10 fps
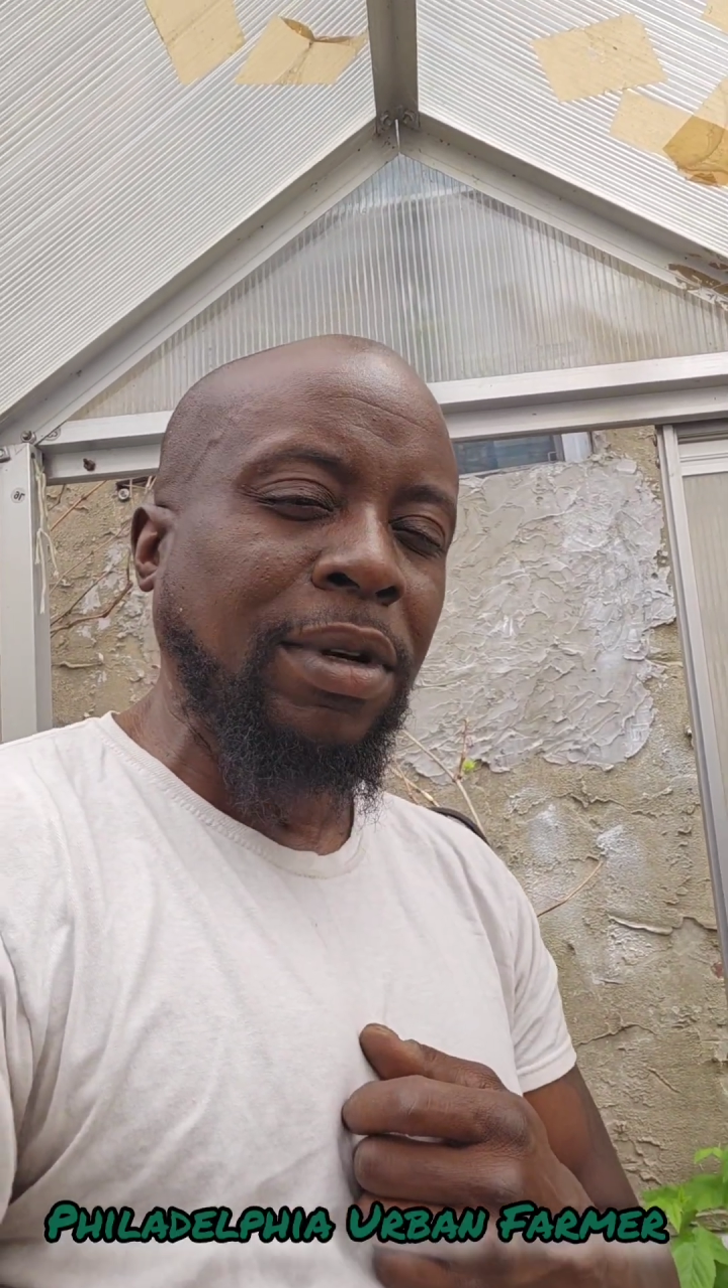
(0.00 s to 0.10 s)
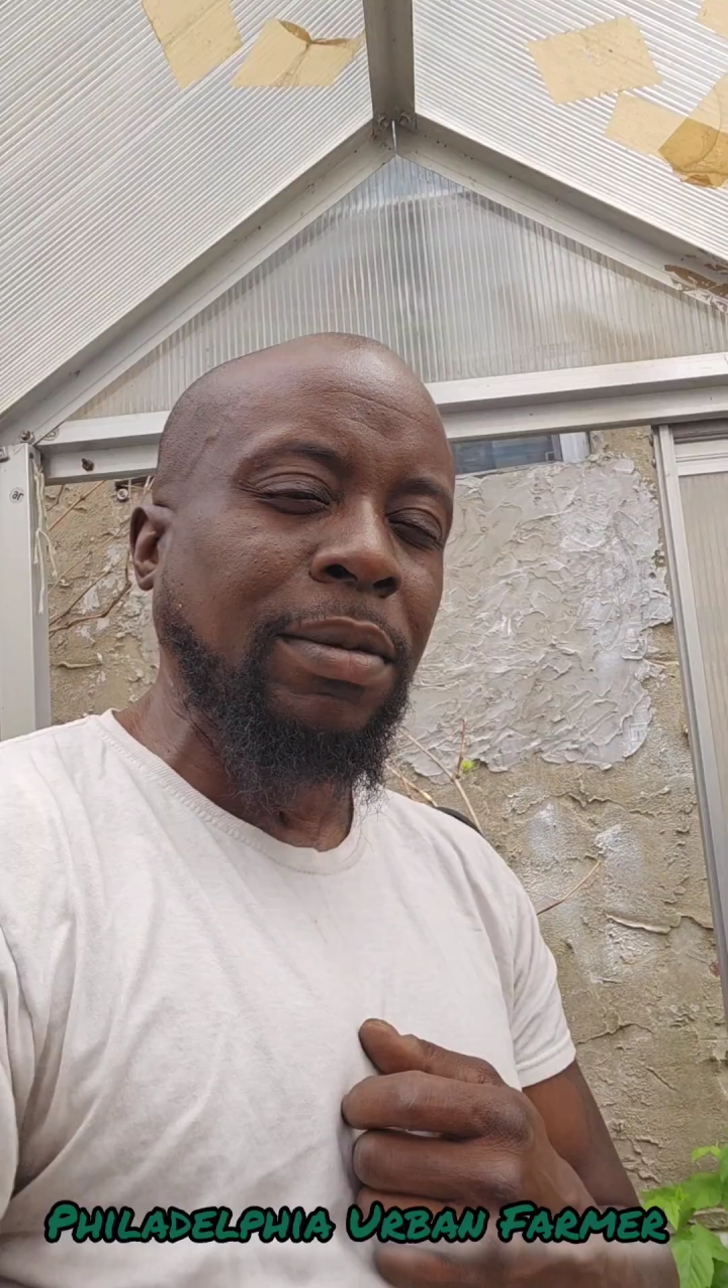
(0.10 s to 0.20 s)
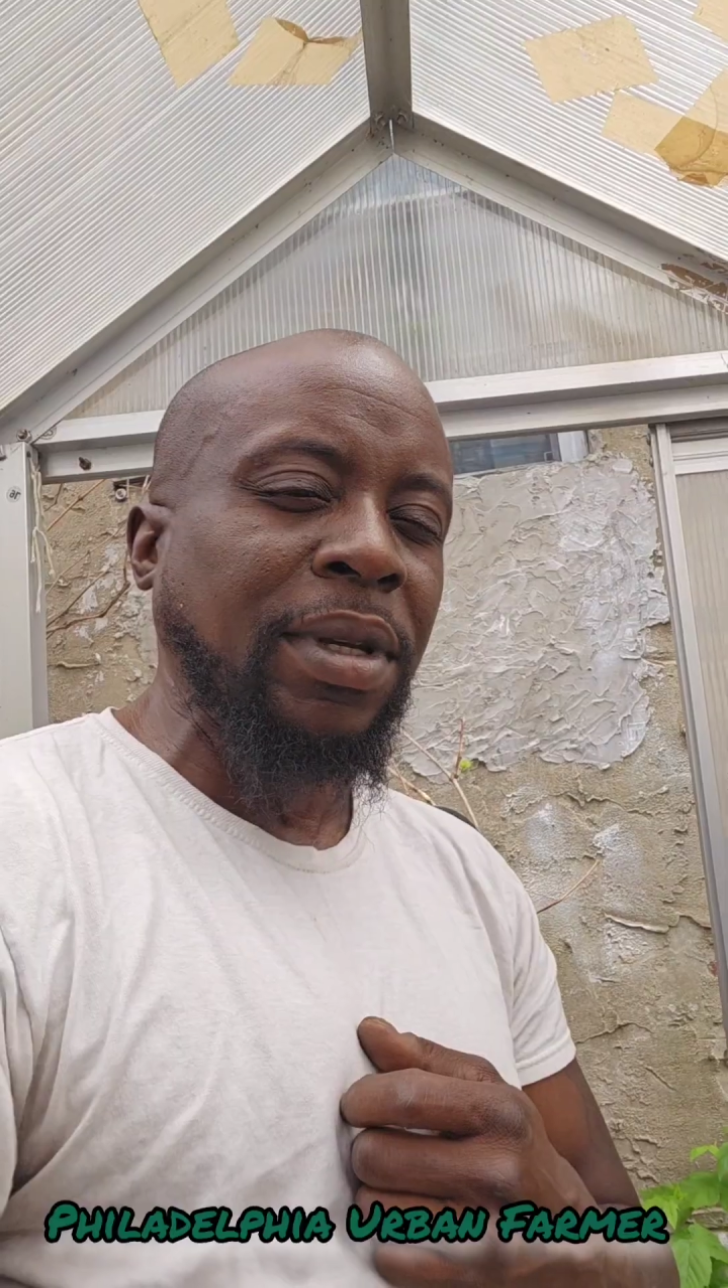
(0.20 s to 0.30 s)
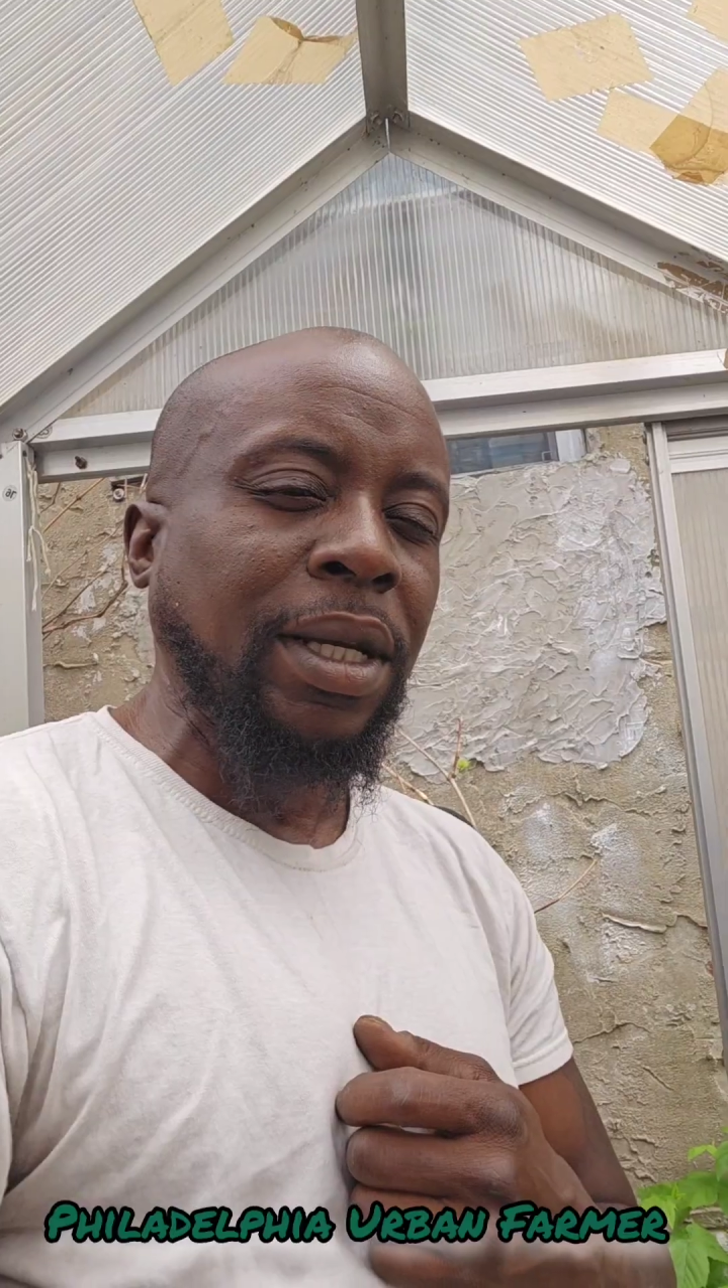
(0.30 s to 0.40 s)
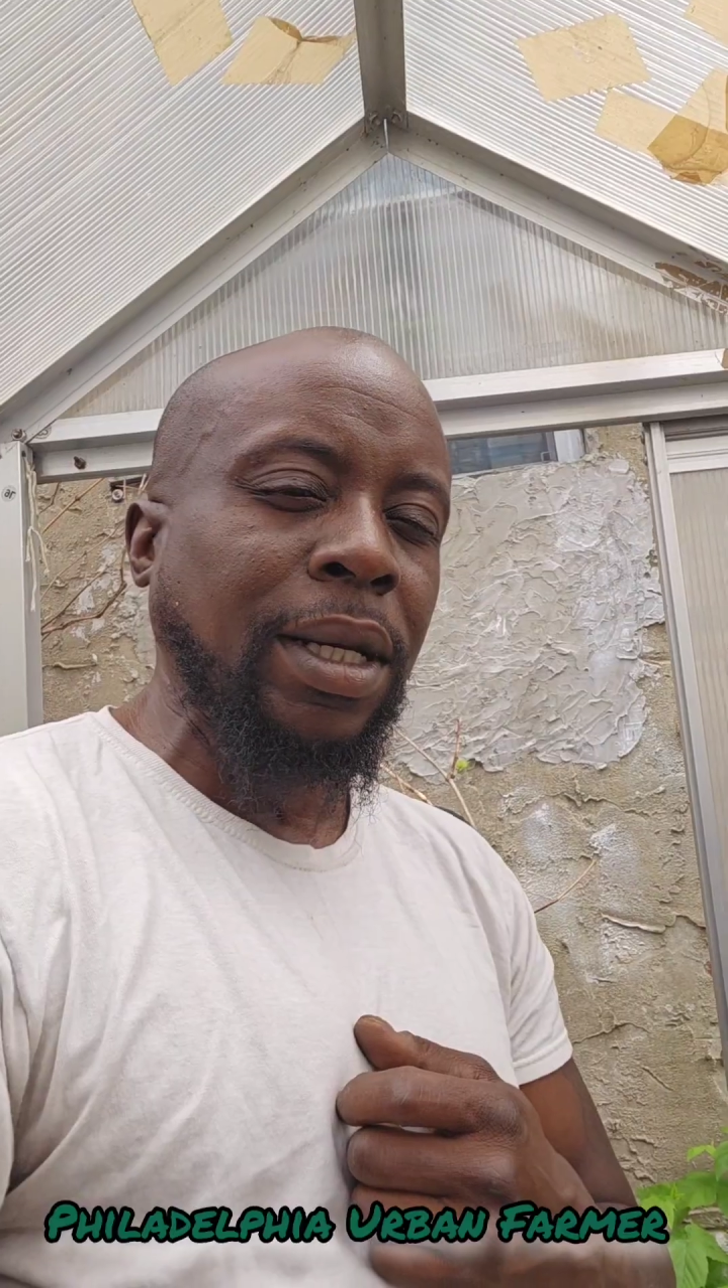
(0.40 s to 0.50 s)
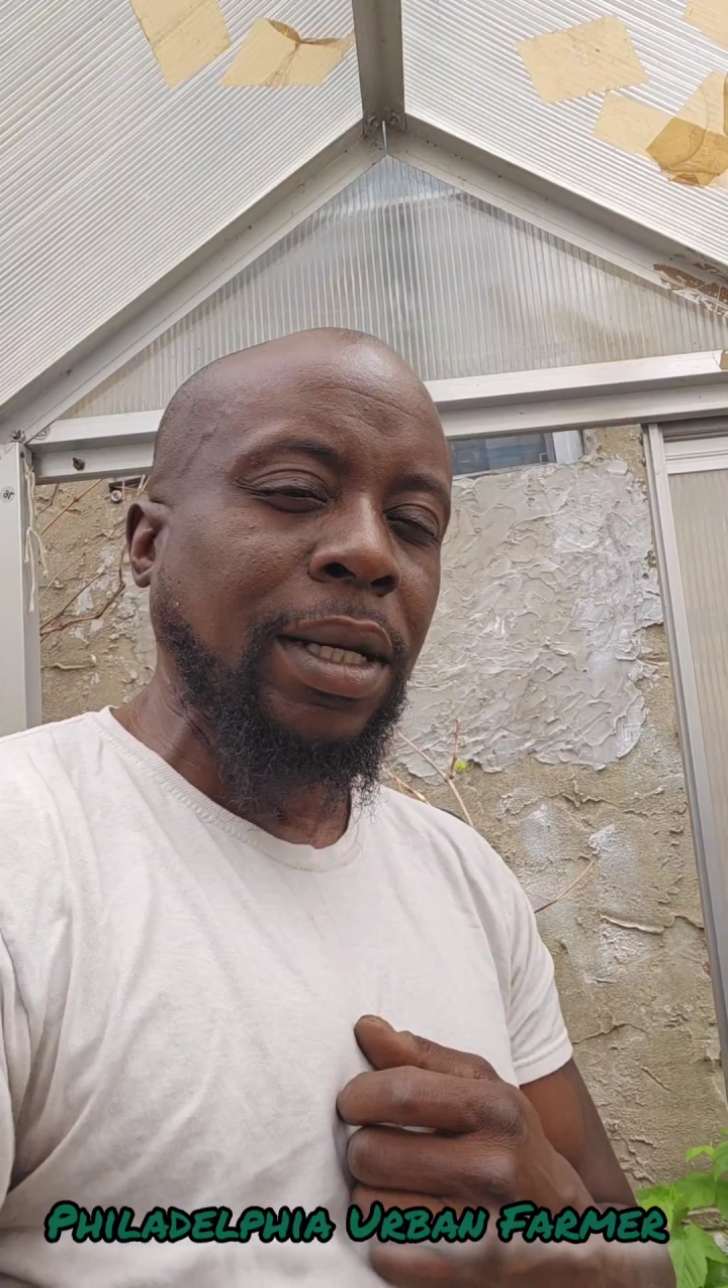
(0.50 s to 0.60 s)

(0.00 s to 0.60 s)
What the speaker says: the beginning